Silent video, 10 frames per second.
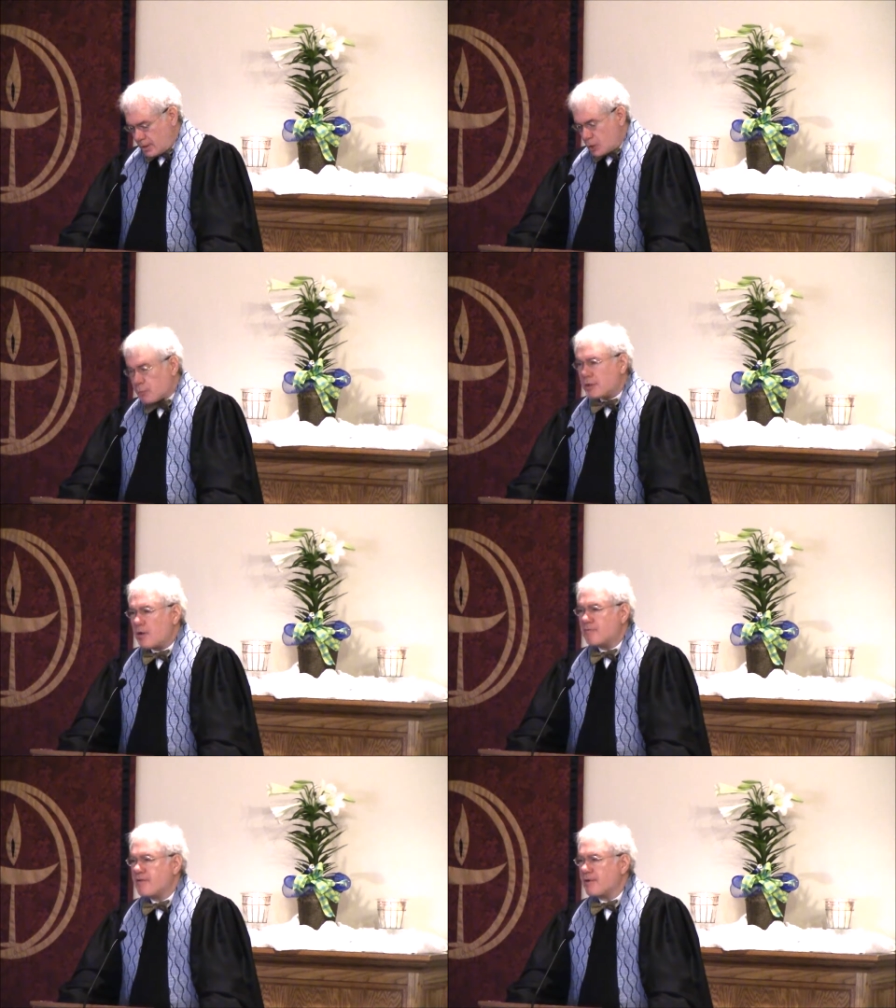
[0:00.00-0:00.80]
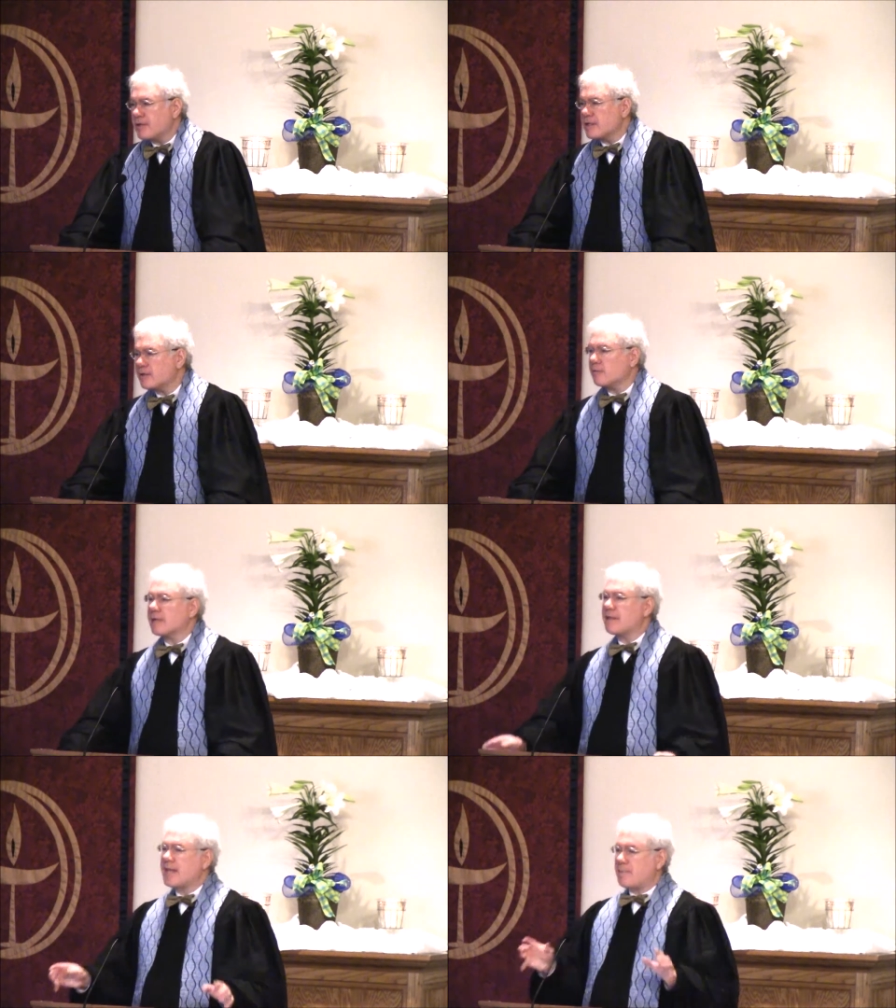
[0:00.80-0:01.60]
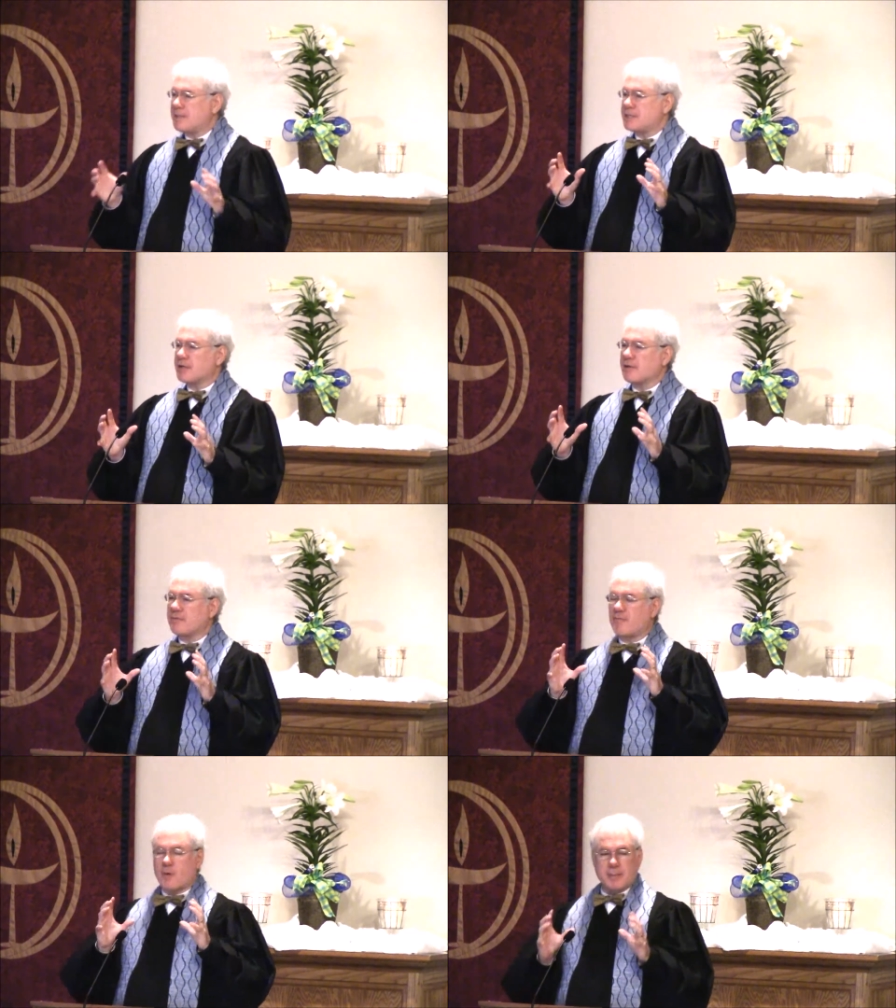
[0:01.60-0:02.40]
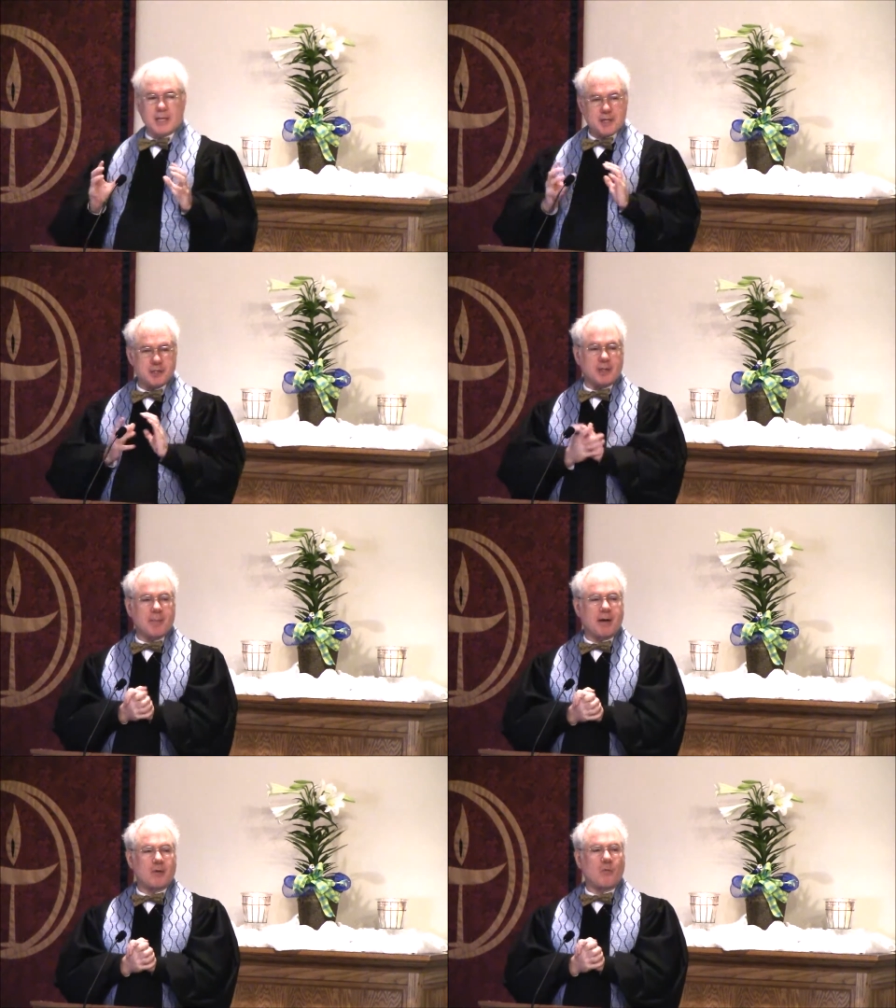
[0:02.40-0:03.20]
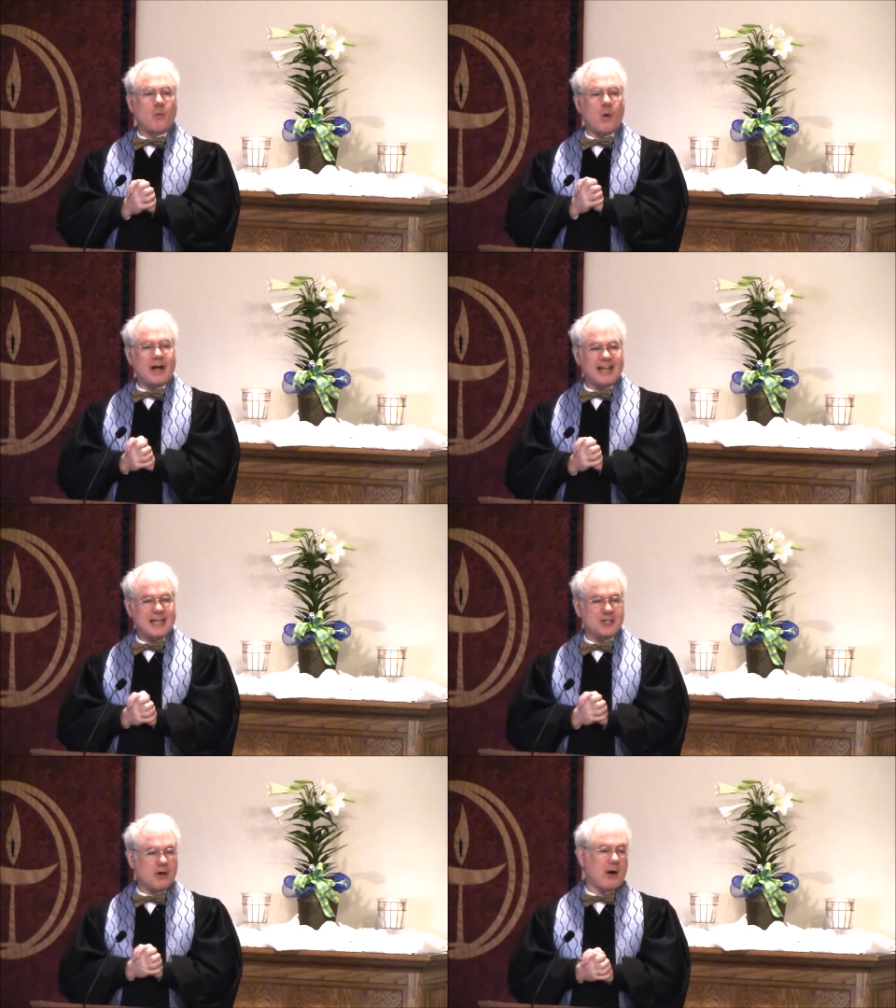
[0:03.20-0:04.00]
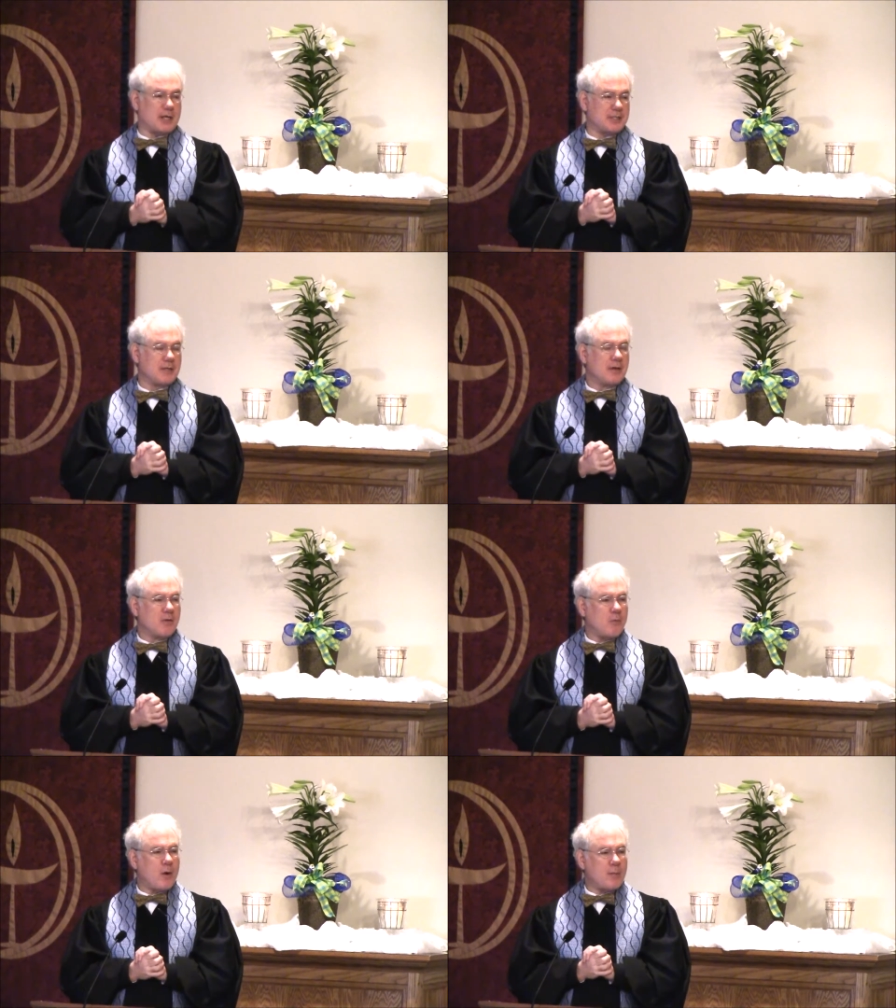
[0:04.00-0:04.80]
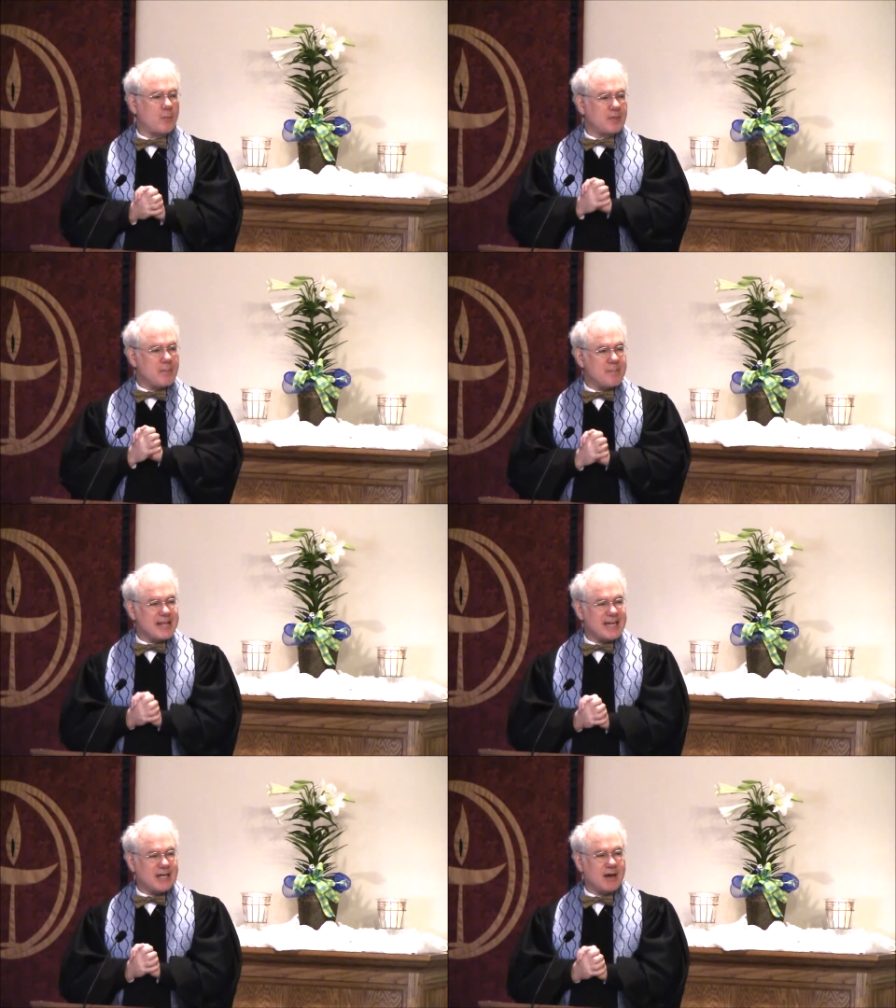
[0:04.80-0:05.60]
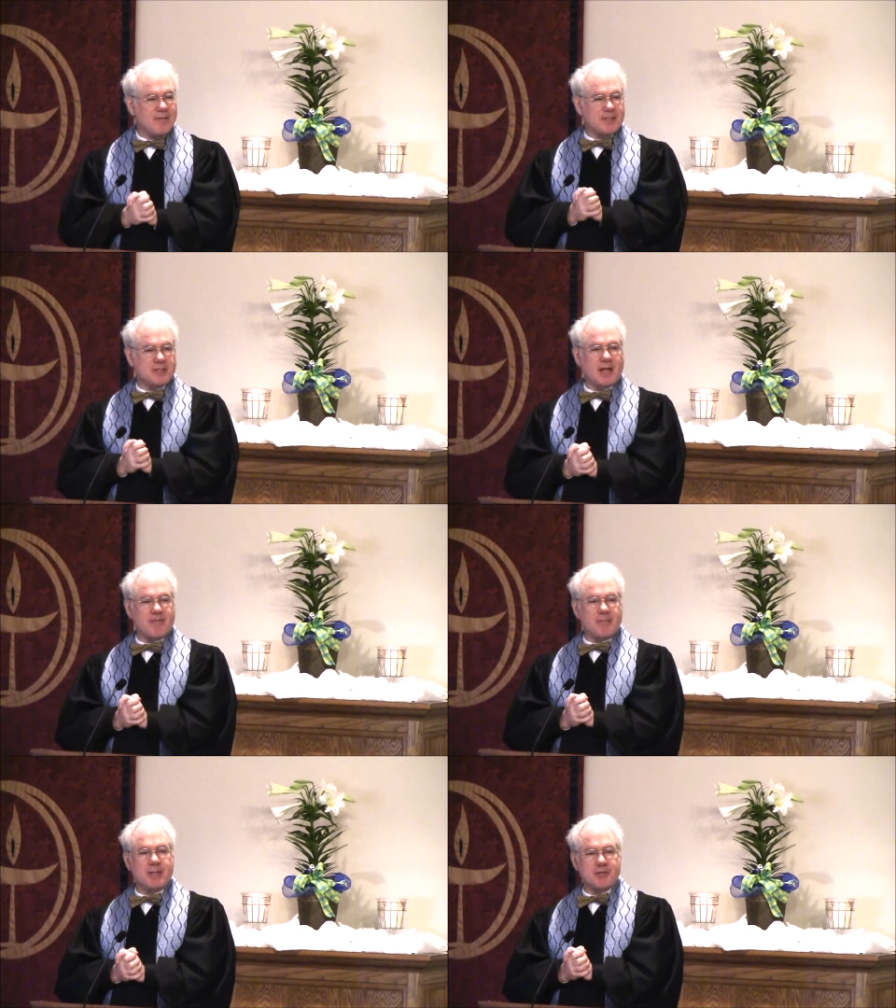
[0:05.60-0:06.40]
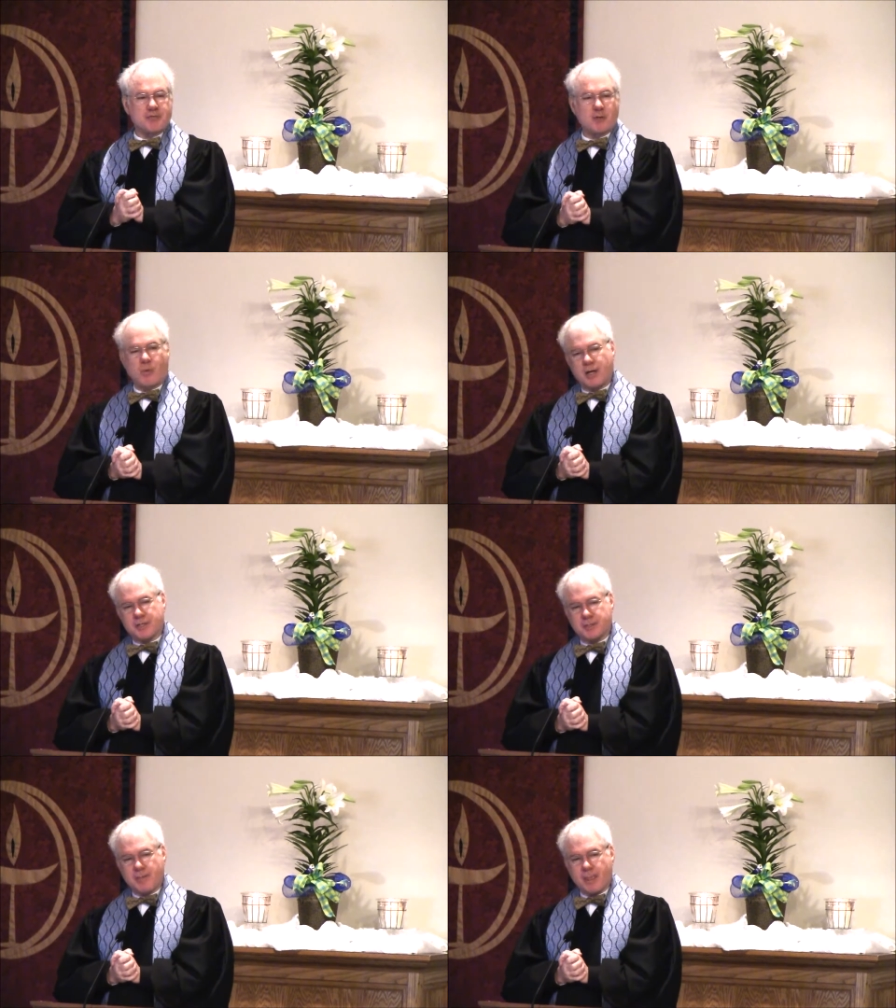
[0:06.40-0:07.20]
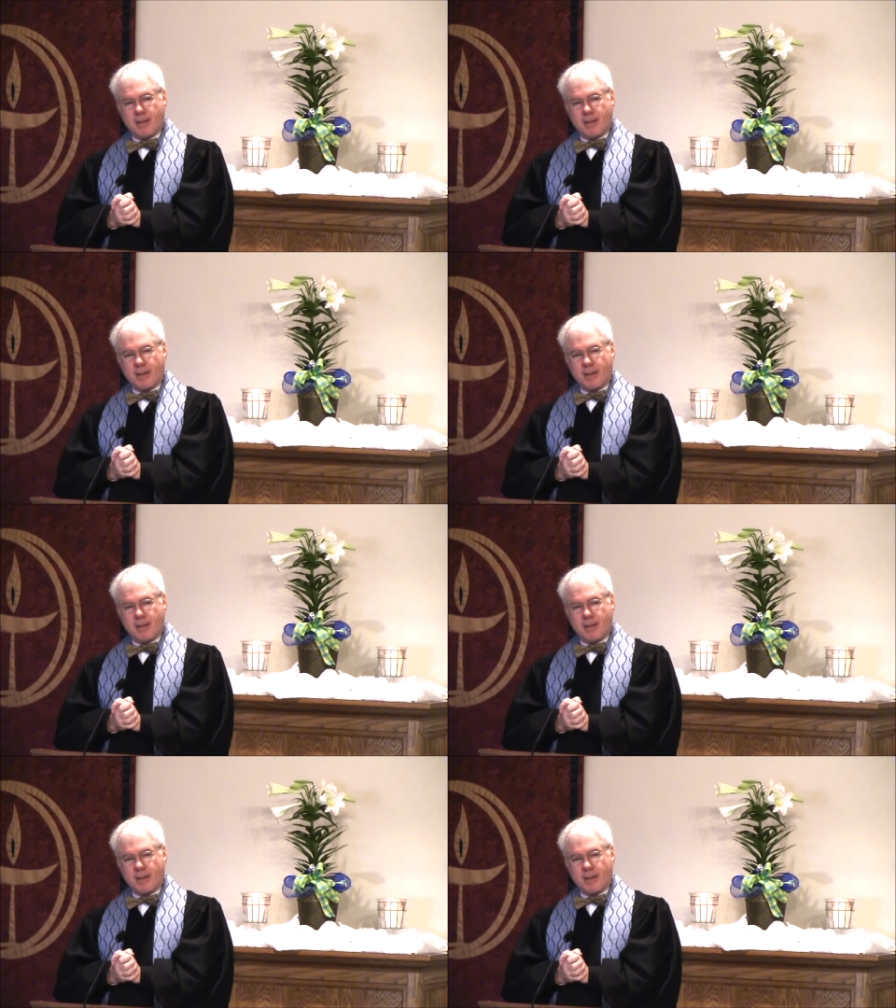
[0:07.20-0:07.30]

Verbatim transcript: You will note very little in that particular formulation about what he taught, what the meaning of his life and ministry was.